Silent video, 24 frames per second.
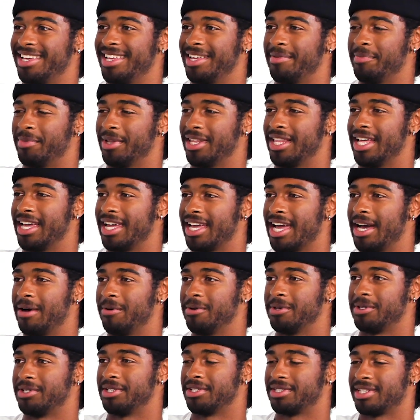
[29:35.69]
But like I
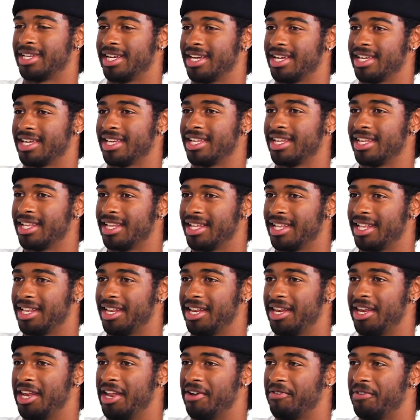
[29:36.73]
was just like
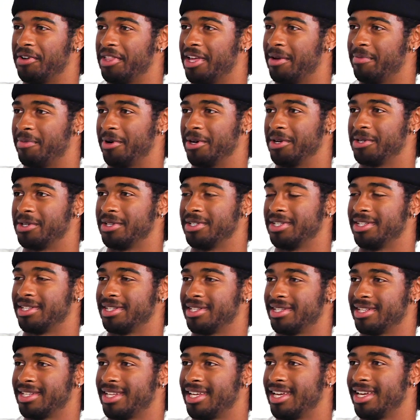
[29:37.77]
never that person
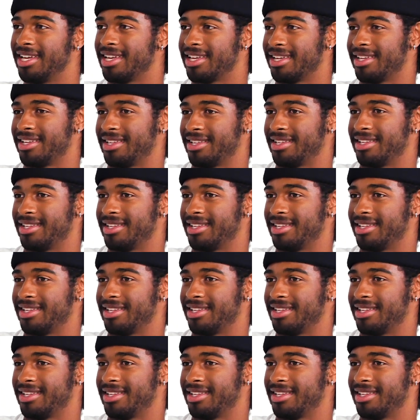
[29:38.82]
just to like